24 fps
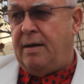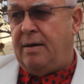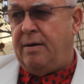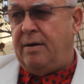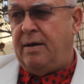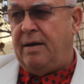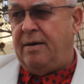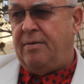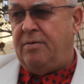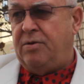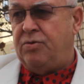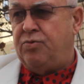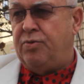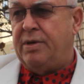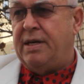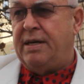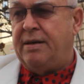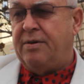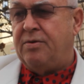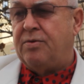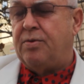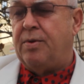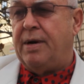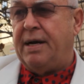I was
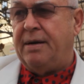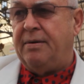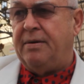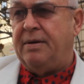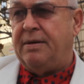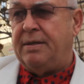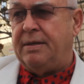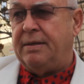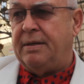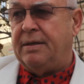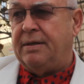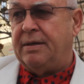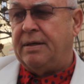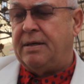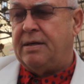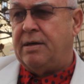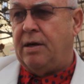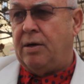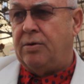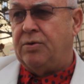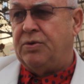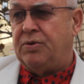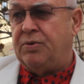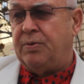really quite
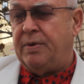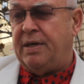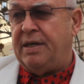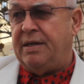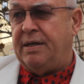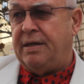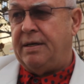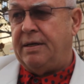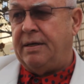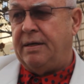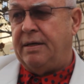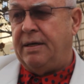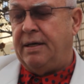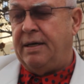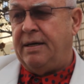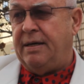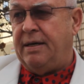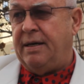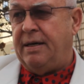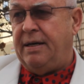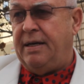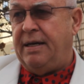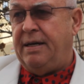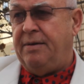close when
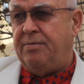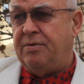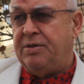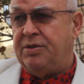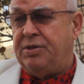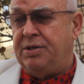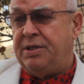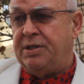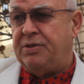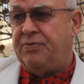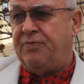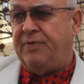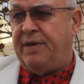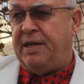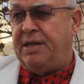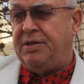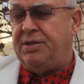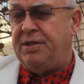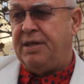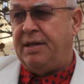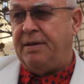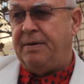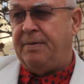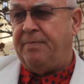he was just
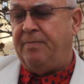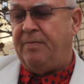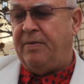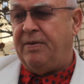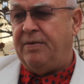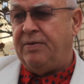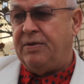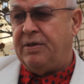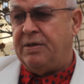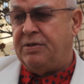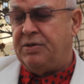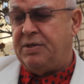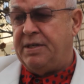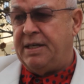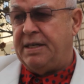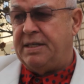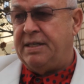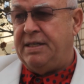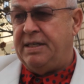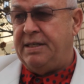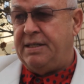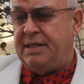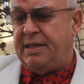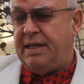finishing the
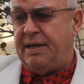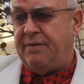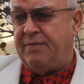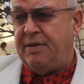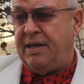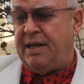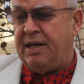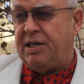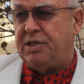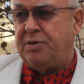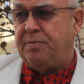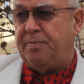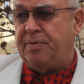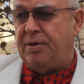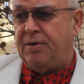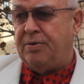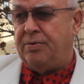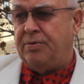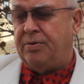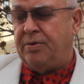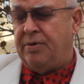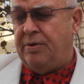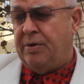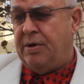67
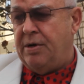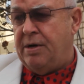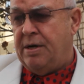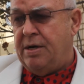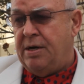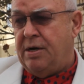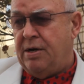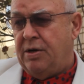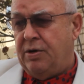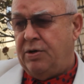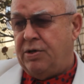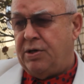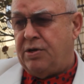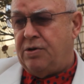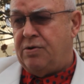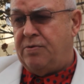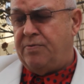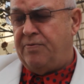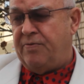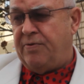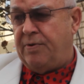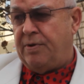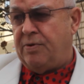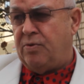Expo
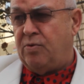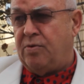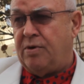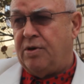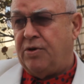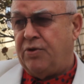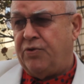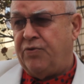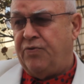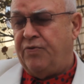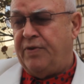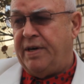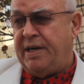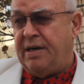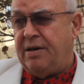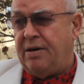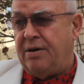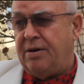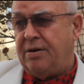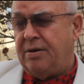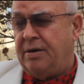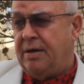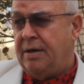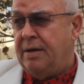Dome for the World's
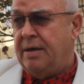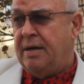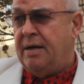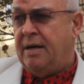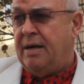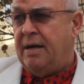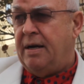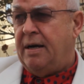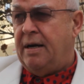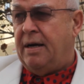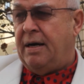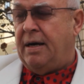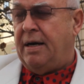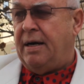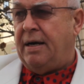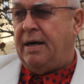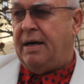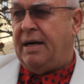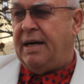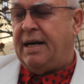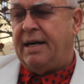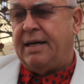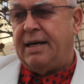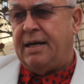Fair,
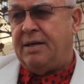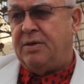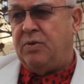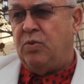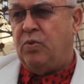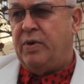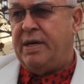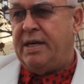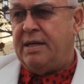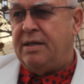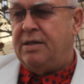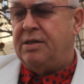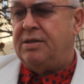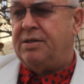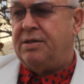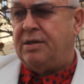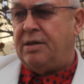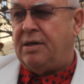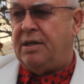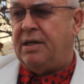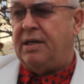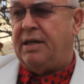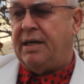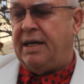and I got to witness
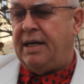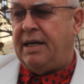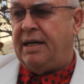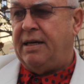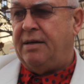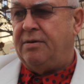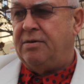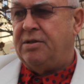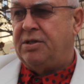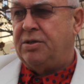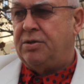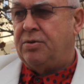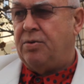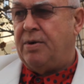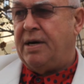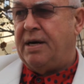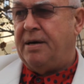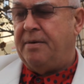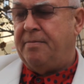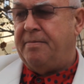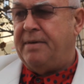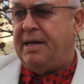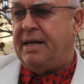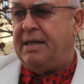all that. It was
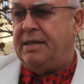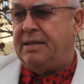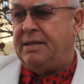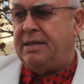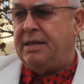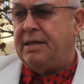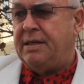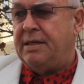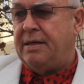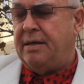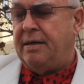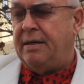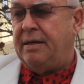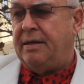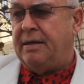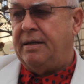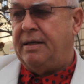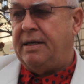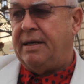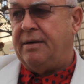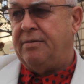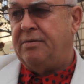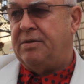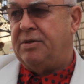quite amazing.
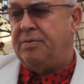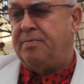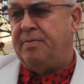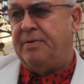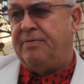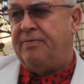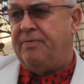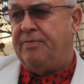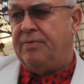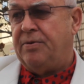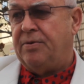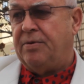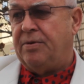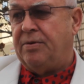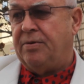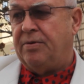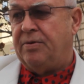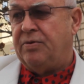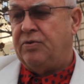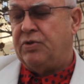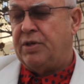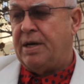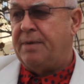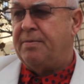That was before
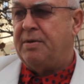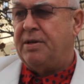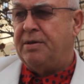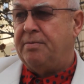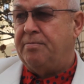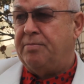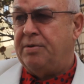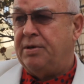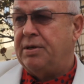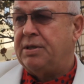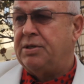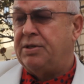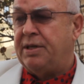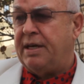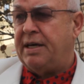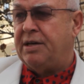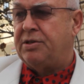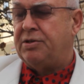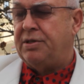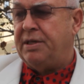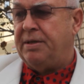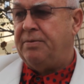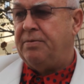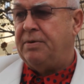some of the books
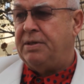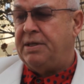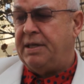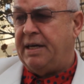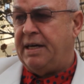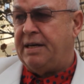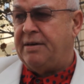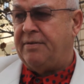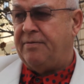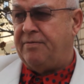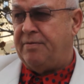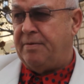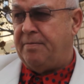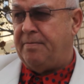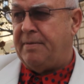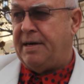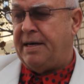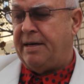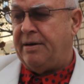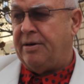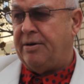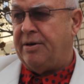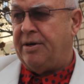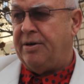actually were taken from
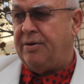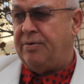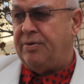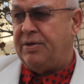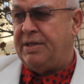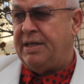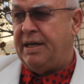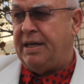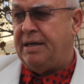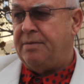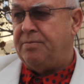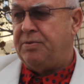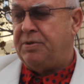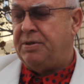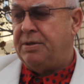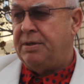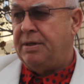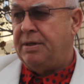my audio tapes.